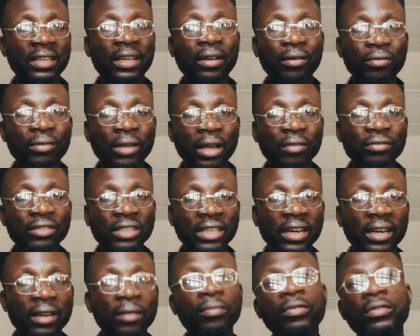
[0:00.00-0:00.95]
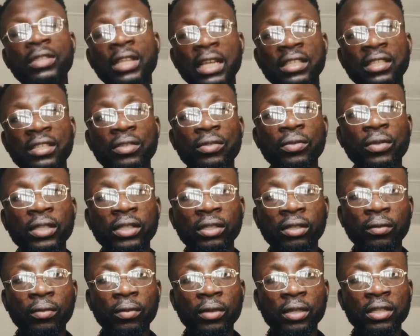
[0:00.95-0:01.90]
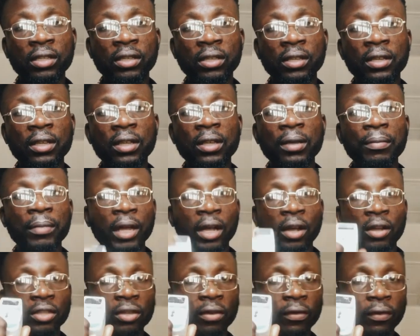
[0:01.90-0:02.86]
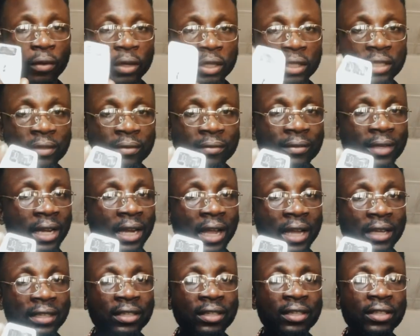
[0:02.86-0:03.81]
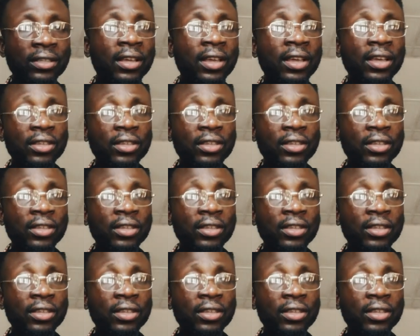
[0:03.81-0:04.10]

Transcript: how terrible that situation was, because of what they lacked this.